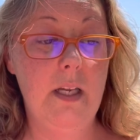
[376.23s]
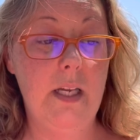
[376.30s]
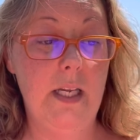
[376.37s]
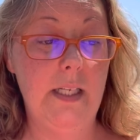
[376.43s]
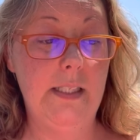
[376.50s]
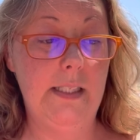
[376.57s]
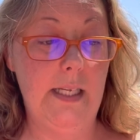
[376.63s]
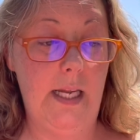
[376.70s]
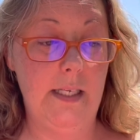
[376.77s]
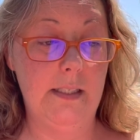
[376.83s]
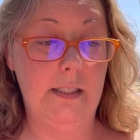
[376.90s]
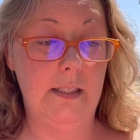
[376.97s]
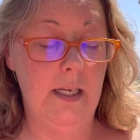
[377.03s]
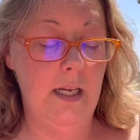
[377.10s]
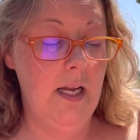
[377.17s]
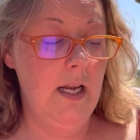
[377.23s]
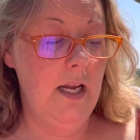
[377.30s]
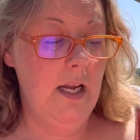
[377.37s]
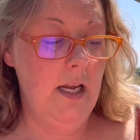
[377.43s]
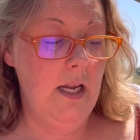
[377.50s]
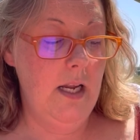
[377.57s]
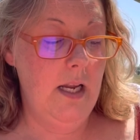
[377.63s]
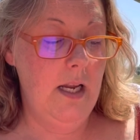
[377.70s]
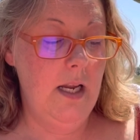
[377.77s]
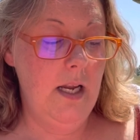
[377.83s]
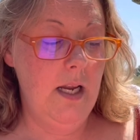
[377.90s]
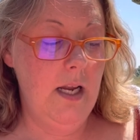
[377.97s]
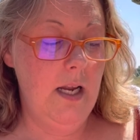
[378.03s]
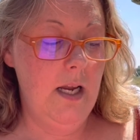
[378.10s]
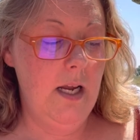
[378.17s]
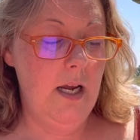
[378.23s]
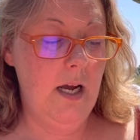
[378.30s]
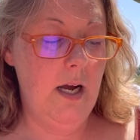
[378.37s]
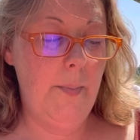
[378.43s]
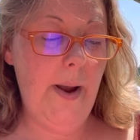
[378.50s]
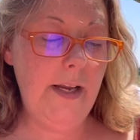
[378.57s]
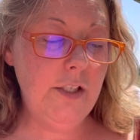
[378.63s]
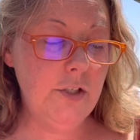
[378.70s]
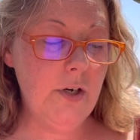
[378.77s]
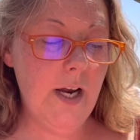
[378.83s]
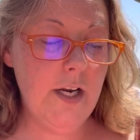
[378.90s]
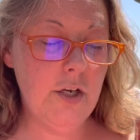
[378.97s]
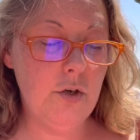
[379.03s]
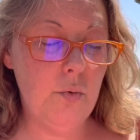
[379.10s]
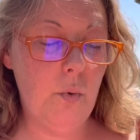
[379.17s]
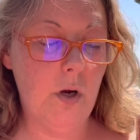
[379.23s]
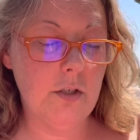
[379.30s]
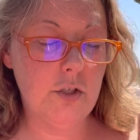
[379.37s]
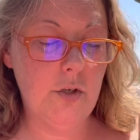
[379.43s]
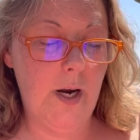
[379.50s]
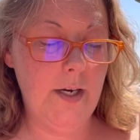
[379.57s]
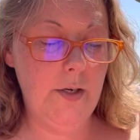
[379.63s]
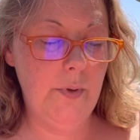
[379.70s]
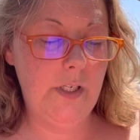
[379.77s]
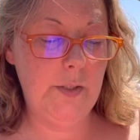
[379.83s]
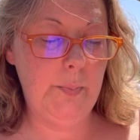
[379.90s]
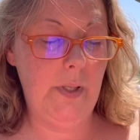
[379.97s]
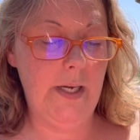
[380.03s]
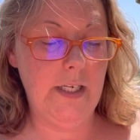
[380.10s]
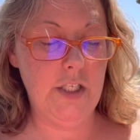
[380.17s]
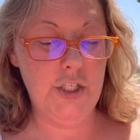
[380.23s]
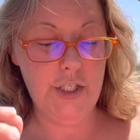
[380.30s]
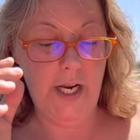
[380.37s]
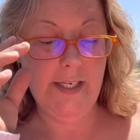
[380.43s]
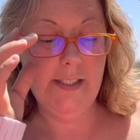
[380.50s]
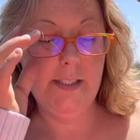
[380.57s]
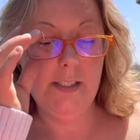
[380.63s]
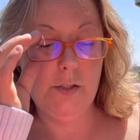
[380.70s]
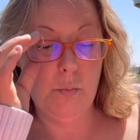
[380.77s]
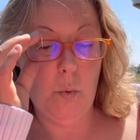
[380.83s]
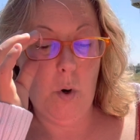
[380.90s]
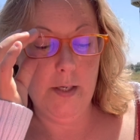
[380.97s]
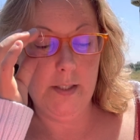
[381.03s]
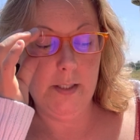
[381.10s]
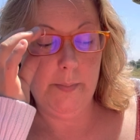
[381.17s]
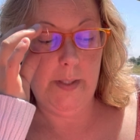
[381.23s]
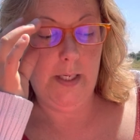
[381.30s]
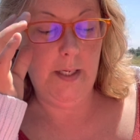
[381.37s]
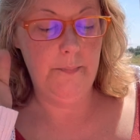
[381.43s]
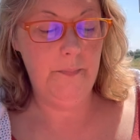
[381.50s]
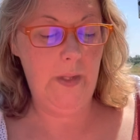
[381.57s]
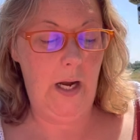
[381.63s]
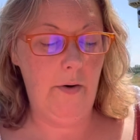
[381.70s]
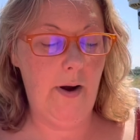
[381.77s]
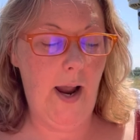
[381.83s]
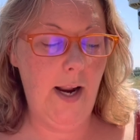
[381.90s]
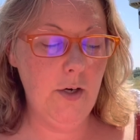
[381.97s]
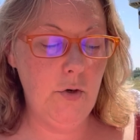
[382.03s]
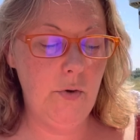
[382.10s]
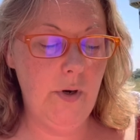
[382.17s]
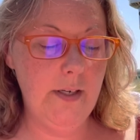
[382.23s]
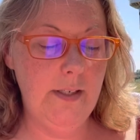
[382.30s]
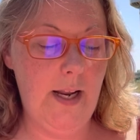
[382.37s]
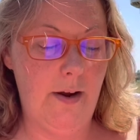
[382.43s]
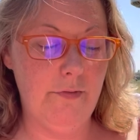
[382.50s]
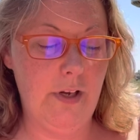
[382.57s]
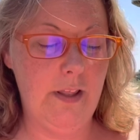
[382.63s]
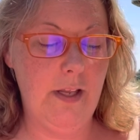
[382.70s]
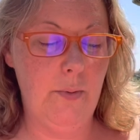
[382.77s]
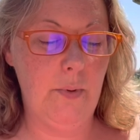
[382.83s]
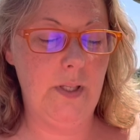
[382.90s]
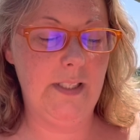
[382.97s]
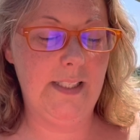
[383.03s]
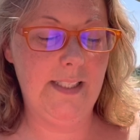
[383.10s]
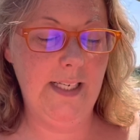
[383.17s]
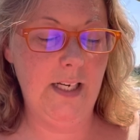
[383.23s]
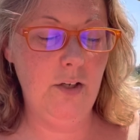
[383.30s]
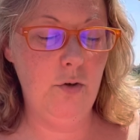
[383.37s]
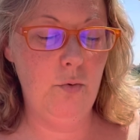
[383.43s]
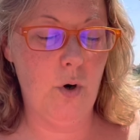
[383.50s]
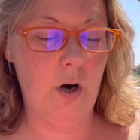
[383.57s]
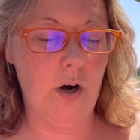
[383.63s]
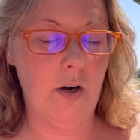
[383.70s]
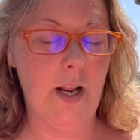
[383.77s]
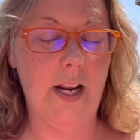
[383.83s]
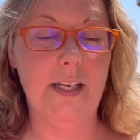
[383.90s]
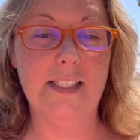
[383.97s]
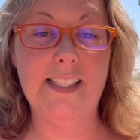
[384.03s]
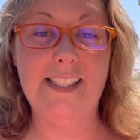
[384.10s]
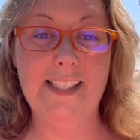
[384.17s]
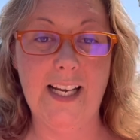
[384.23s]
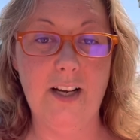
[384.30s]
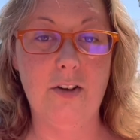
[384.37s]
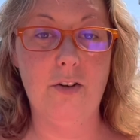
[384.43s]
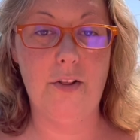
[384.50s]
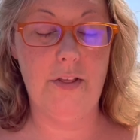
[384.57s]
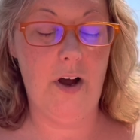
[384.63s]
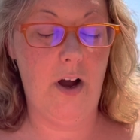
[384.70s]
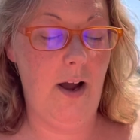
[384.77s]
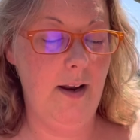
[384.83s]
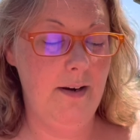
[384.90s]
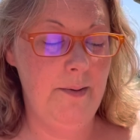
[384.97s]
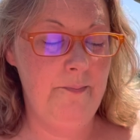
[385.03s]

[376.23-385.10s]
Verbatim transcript: it says, a pastor I knew once tried to explain Genesis 1 to me, how God created everything with a single word and a single thought.